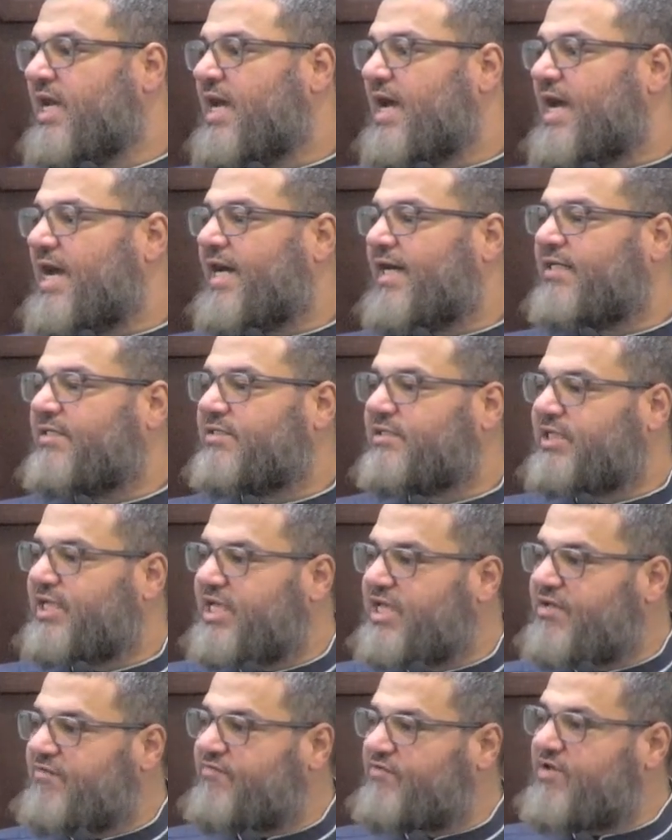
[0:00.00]
and
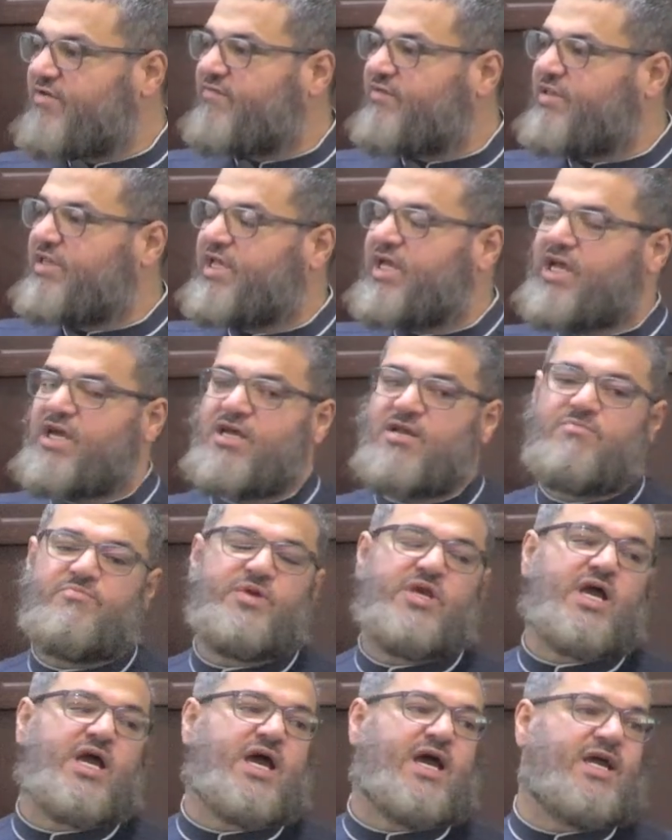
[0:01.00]
leave even the ilm
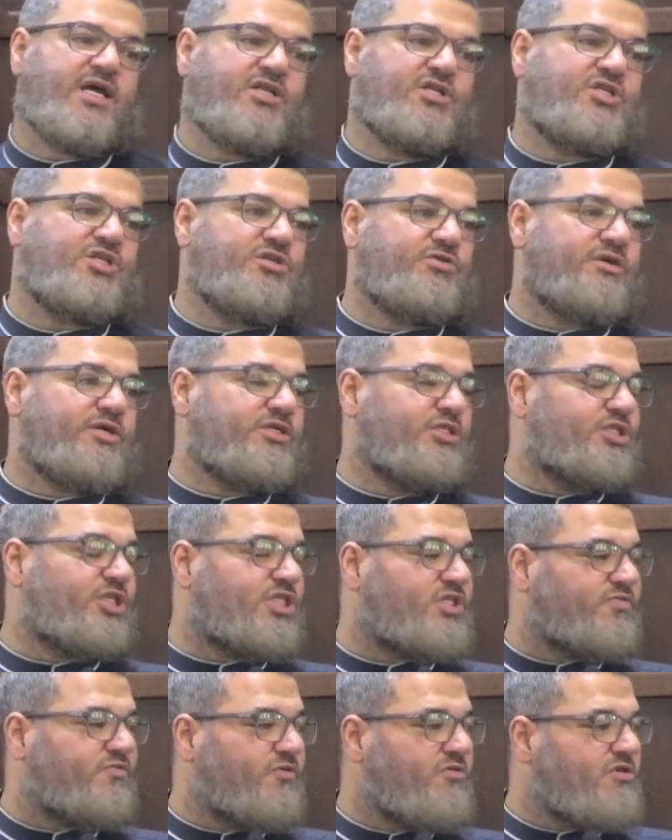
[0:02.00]
behind you and
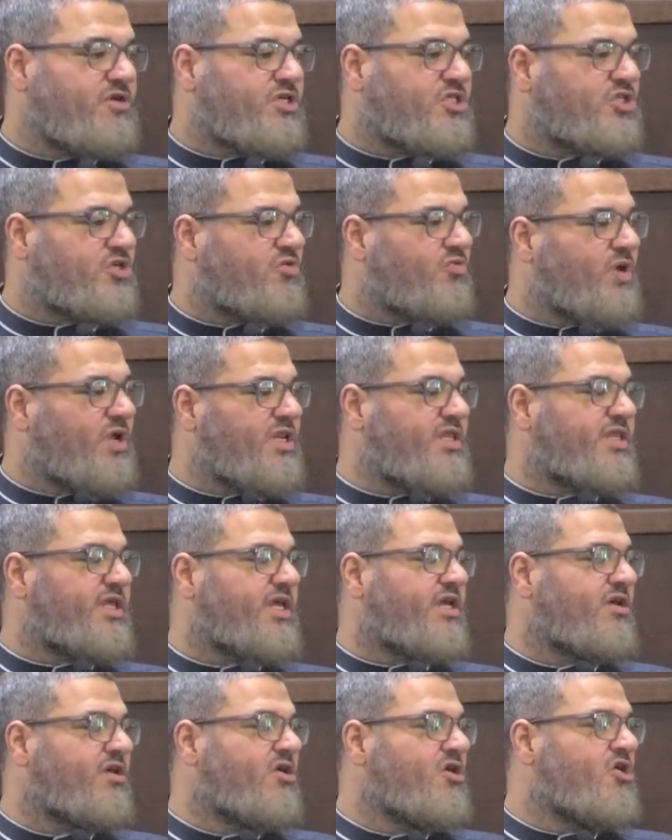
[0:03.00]
just focus on one
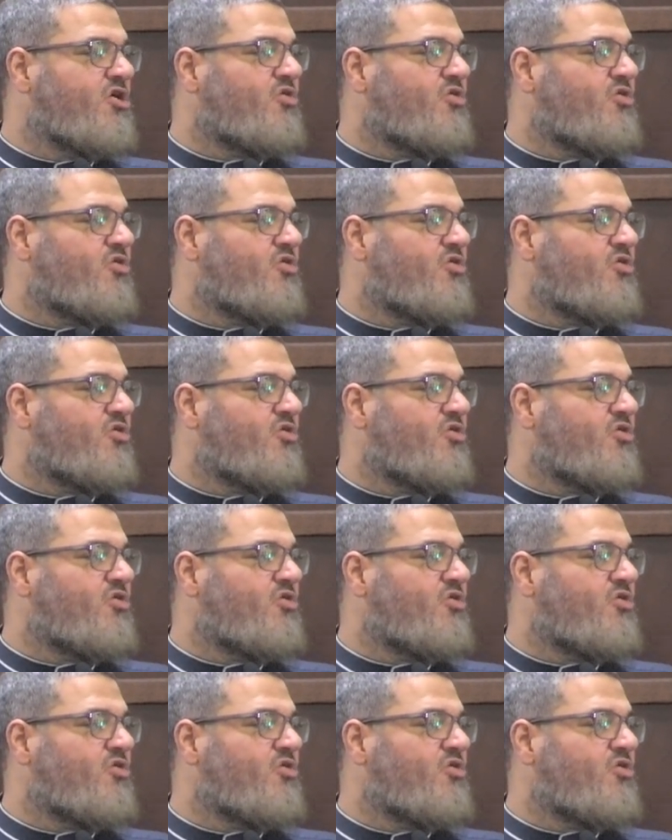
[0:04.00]
thing,